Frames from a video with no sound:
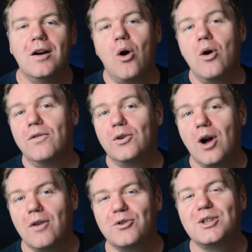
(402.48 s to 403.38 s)

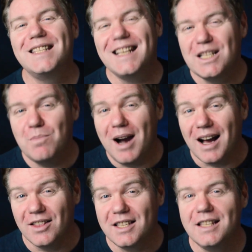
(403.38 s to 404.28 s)
overall, for 6
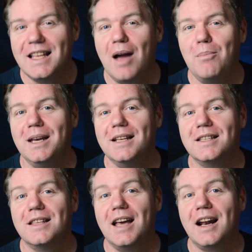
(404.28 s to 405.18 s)
months, that
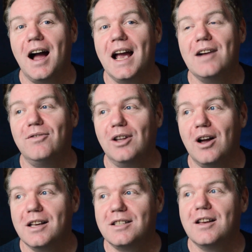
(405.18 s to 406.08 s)
means that I have
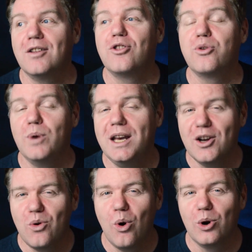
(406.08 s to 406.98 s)
lost 3
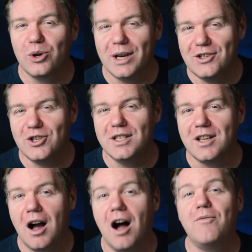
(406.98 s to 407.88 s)
1/4
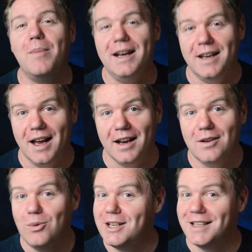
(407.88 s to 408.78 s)
inches off my
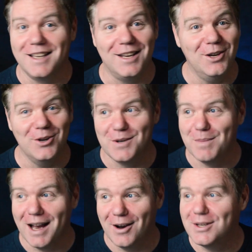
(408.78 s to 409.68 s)
neck, which is a huge
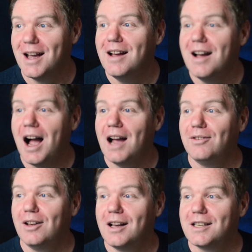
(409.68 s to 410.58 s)
amount. I've
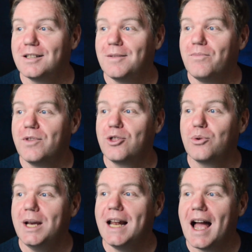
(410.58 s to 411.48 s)
lost
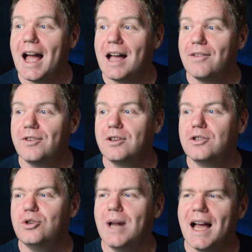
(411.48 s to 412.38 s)

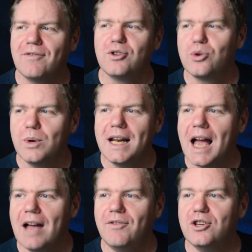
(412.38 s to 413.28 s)
2.5 to
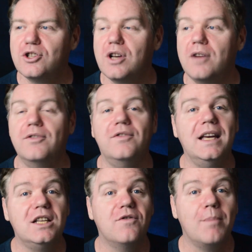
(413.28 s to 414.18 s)
3.5 inches off of
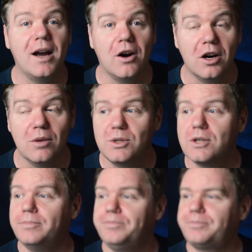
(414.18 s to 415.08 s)
each of my arms.